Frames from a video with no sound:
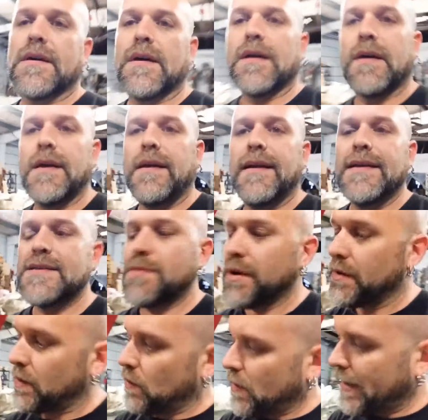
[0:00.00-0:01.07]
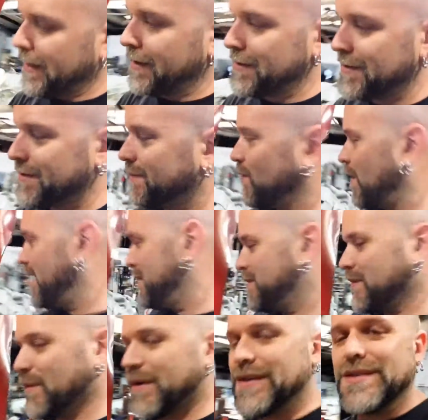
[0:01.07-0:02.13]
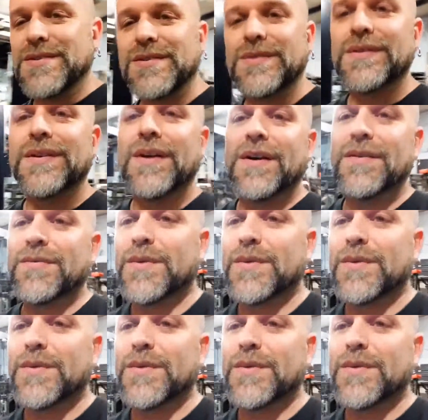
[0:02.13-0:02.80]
he needs to be able to wipe the windshield off when